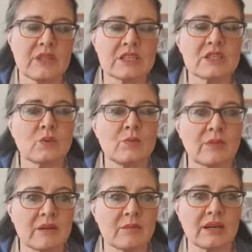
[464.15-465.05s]
This will
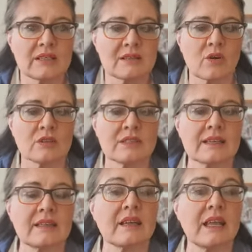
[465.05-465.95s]
minimize the
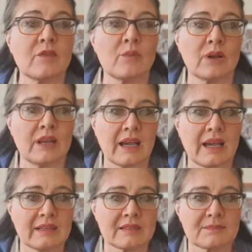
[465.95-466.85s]
contact that everybody
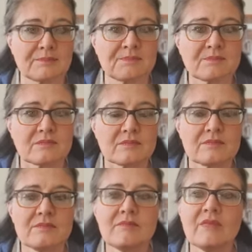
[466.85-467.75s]
has.
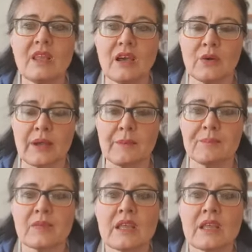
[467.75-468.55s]
Okay.